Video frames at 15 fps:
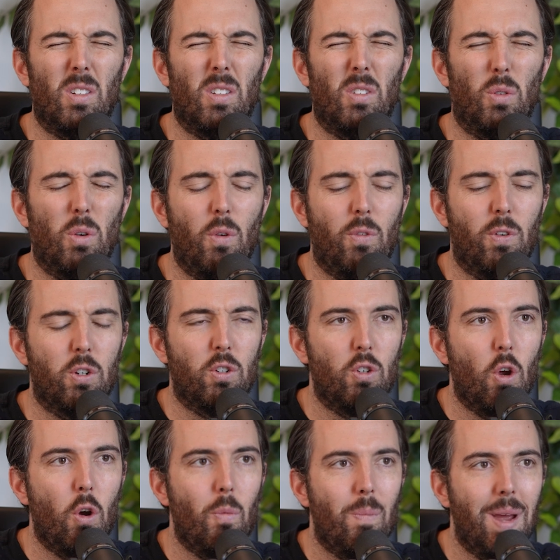true for
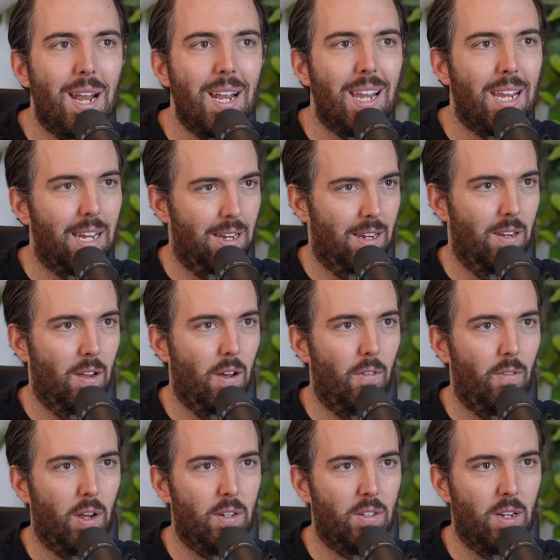so many
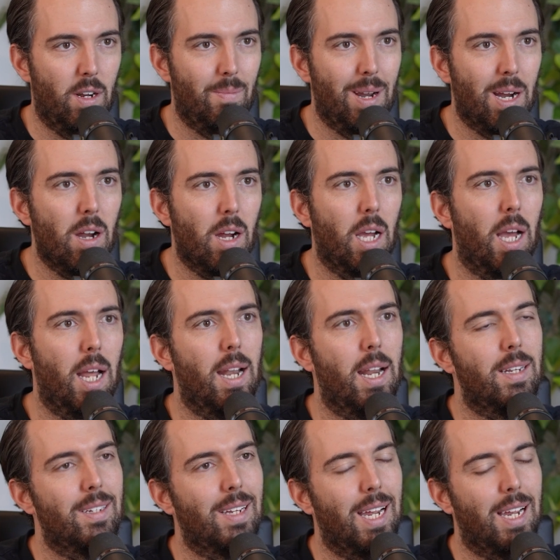of us in America. And
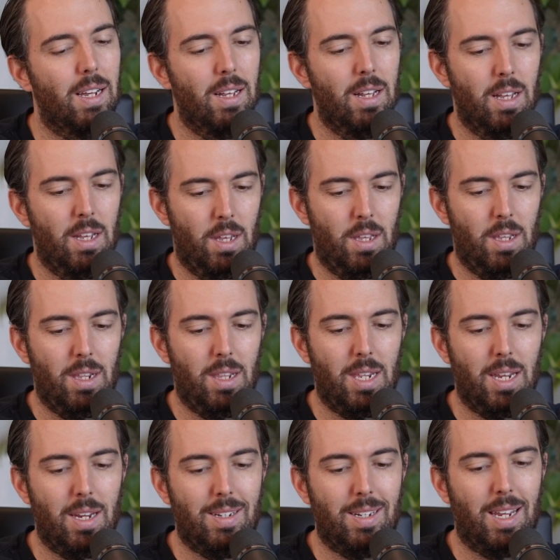it's like
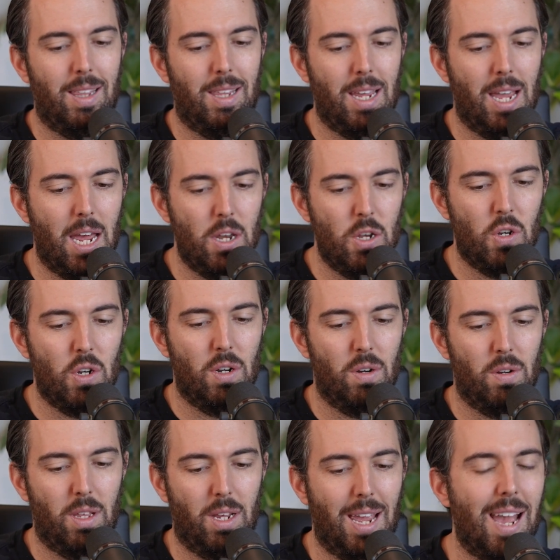the engine
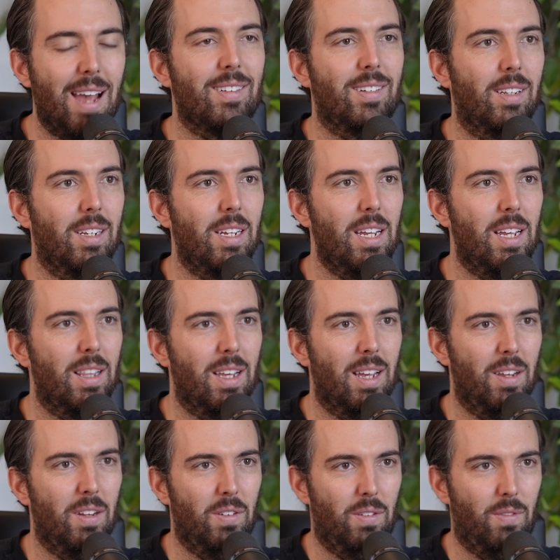or the gasoline
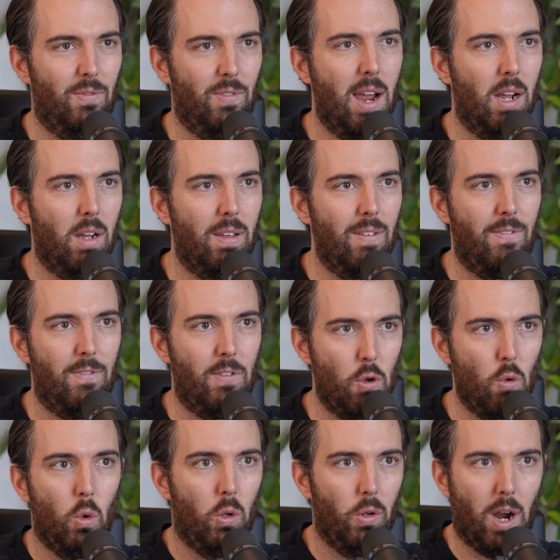that has frankly
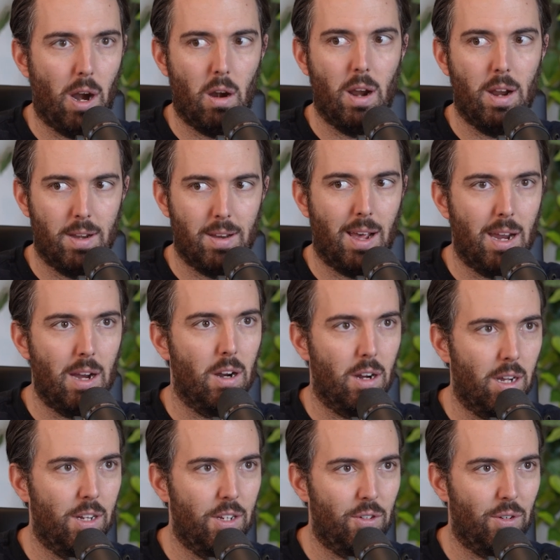fueled our entire
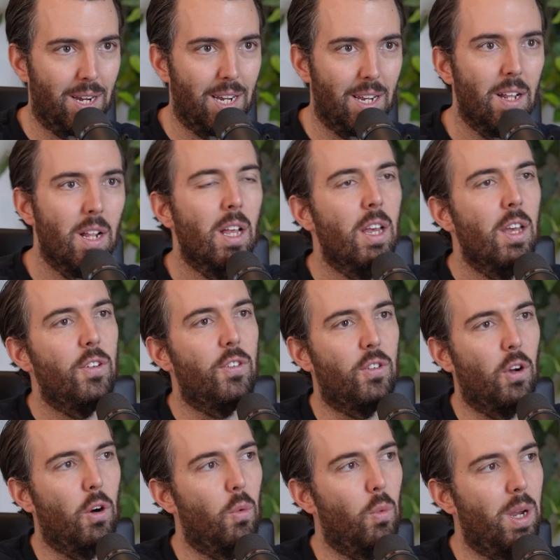country.
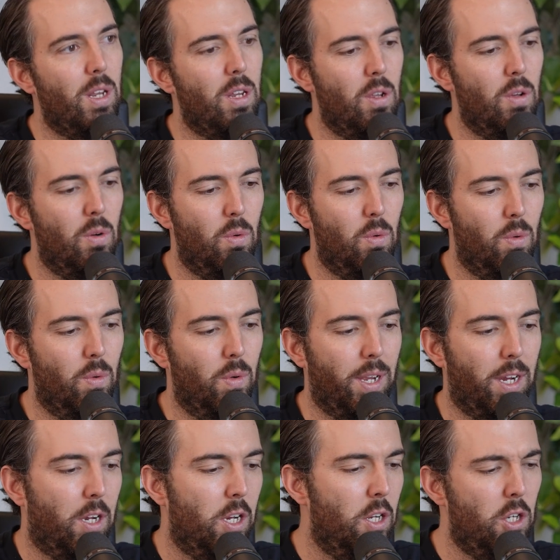So when you
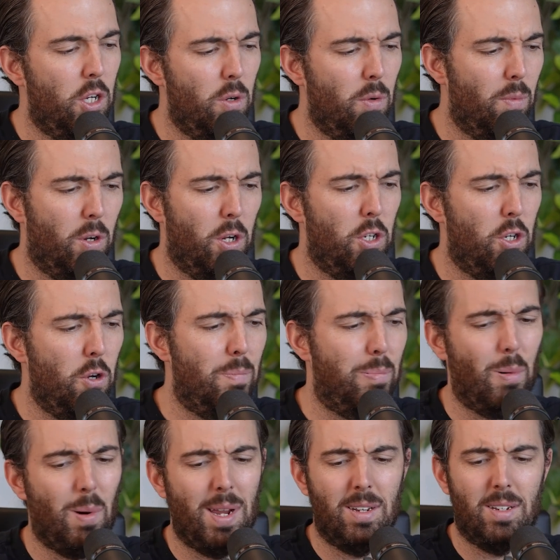could you
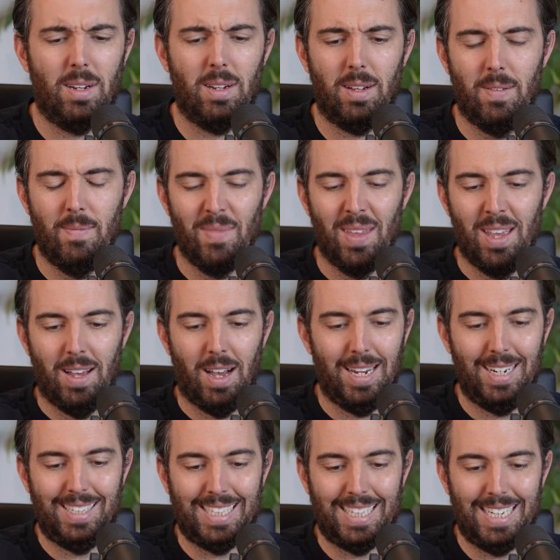point to
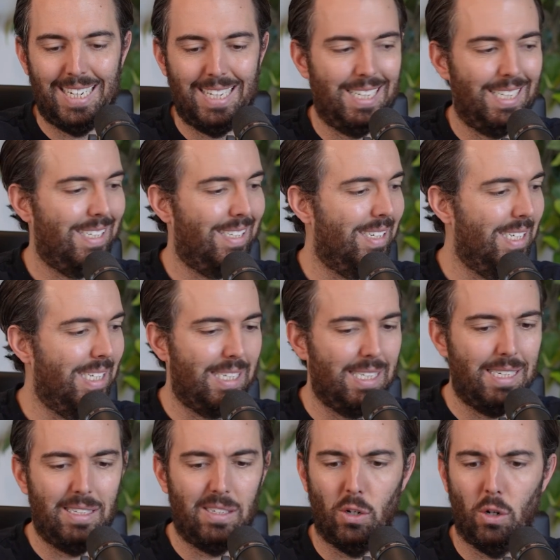isolated
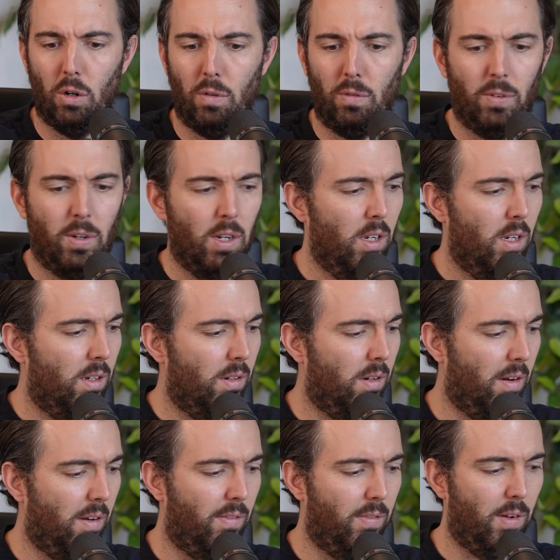instances of
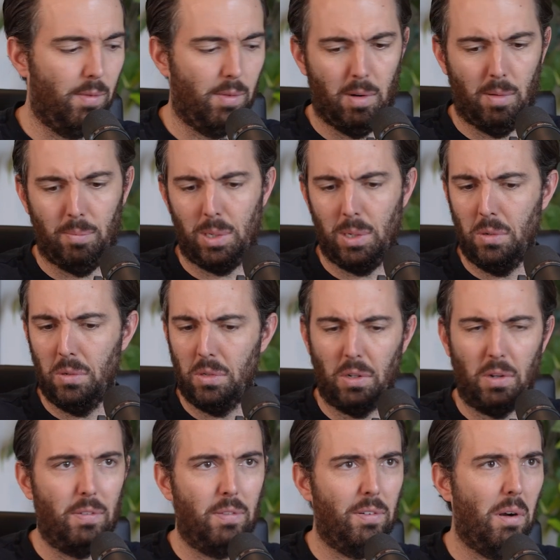abuse
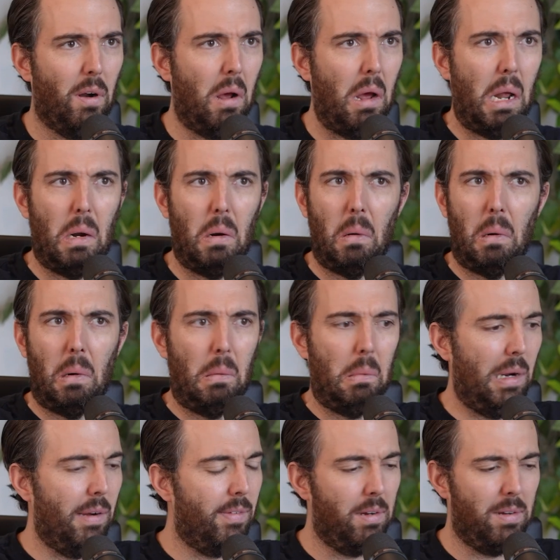or fraud or
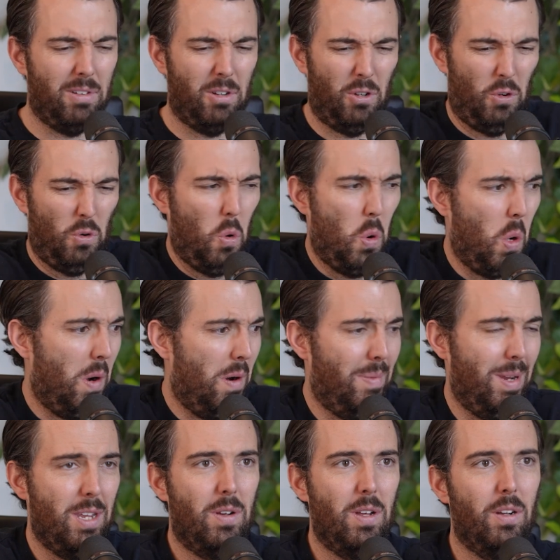whatever? Sure,
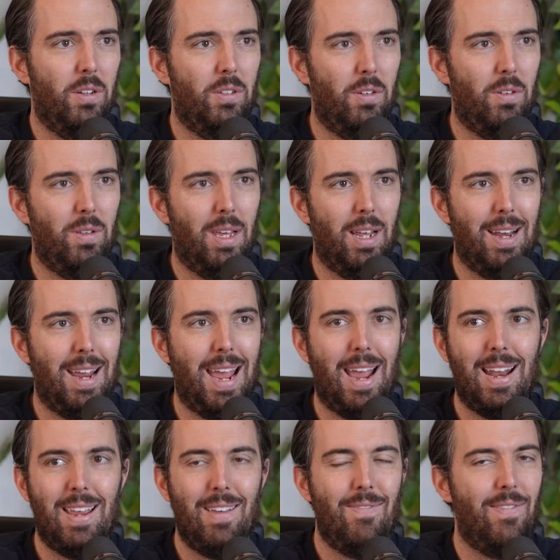but you could also do that in
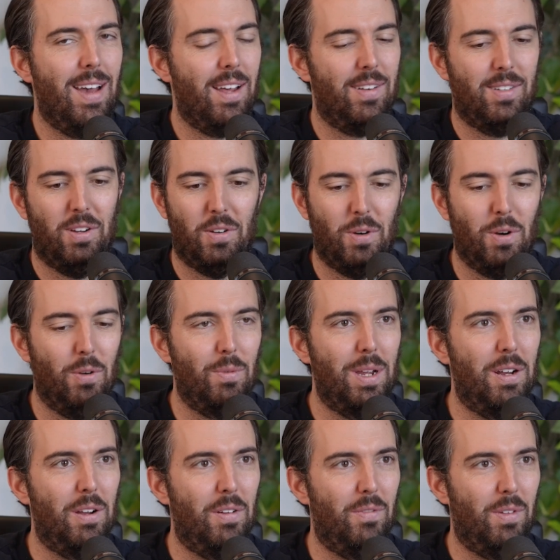any facet or
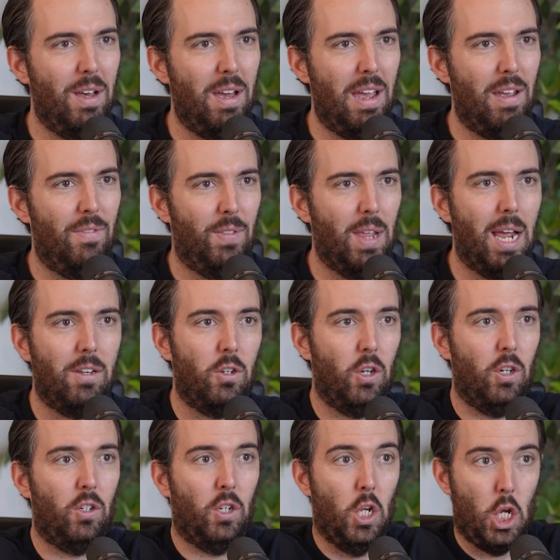arena of life. That's
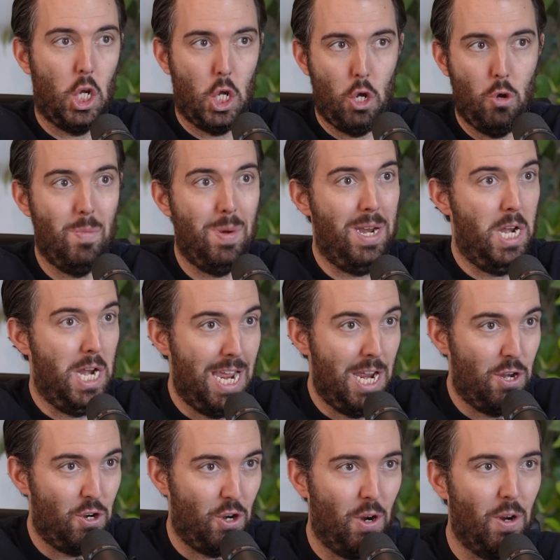just human
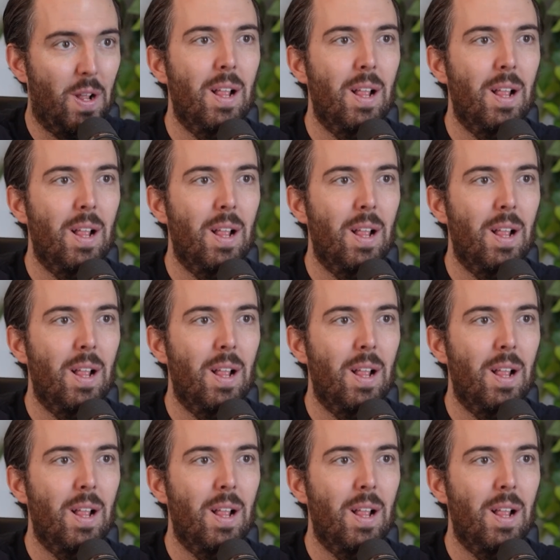nature.